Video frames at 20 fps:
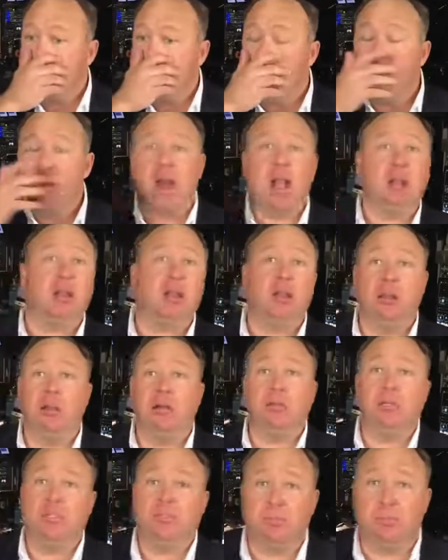you're not going to
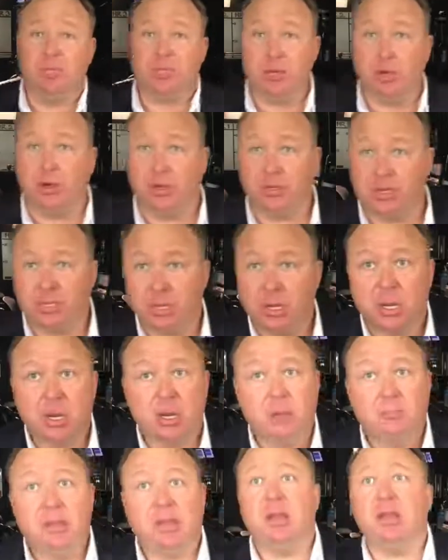learn this from a church
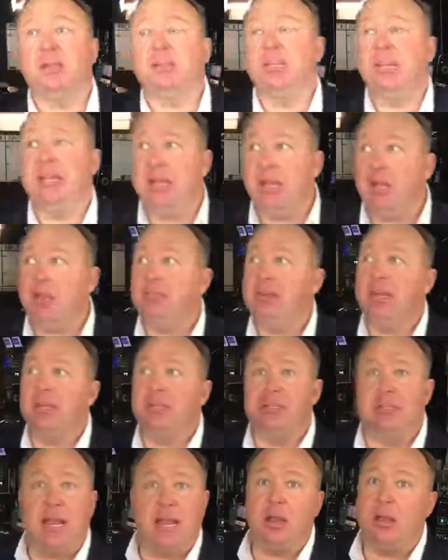because the enemy
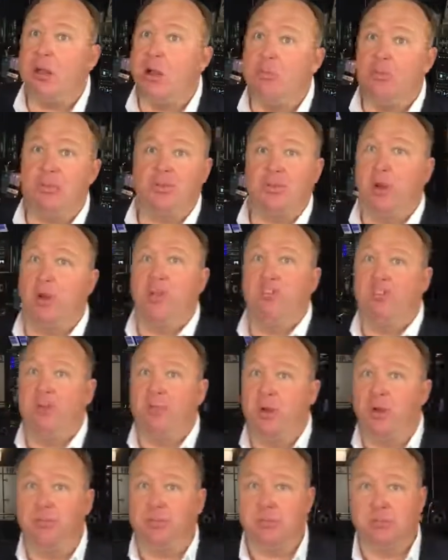has taken almost all of them
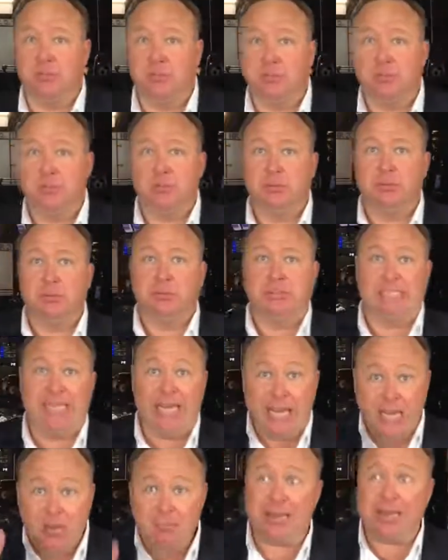over.
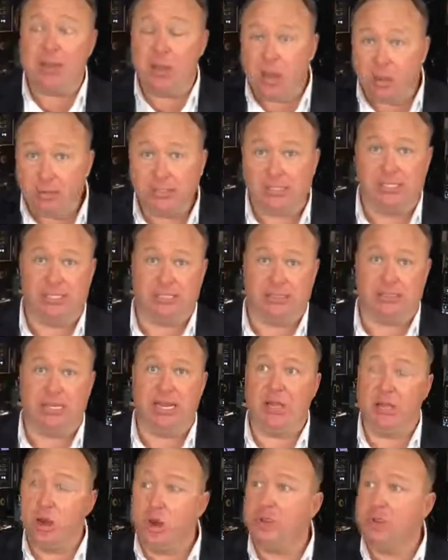The enemy knows this.
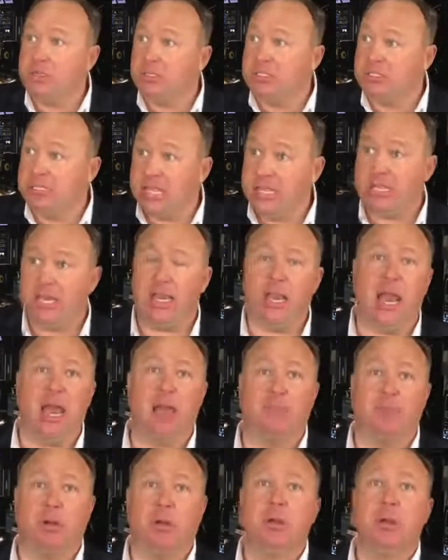They know you're seeking
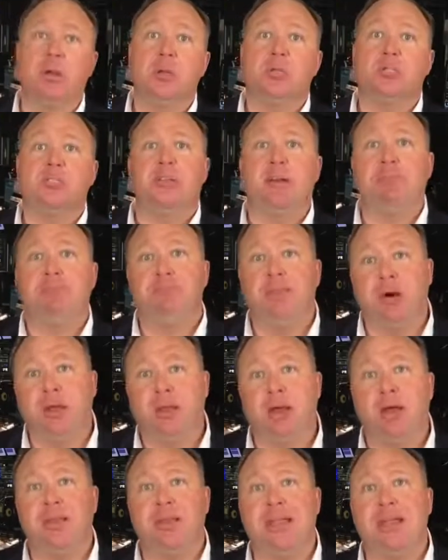after. So they
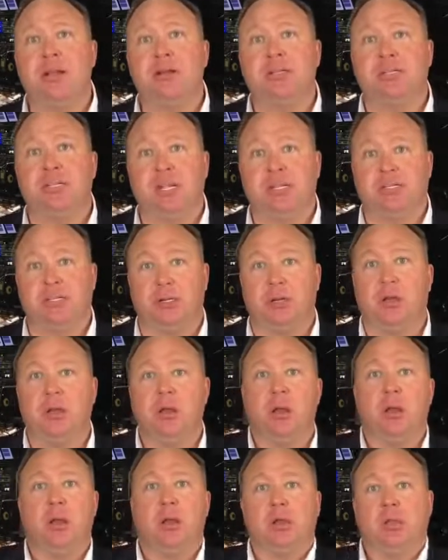put an intercessor.
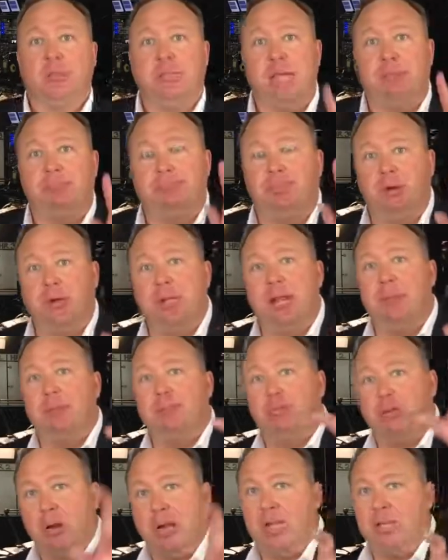They put a
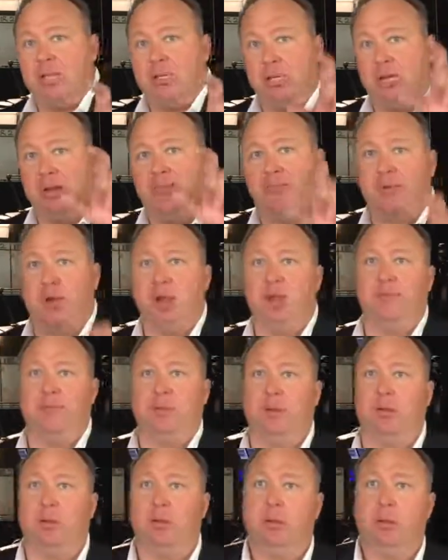priest in front of you.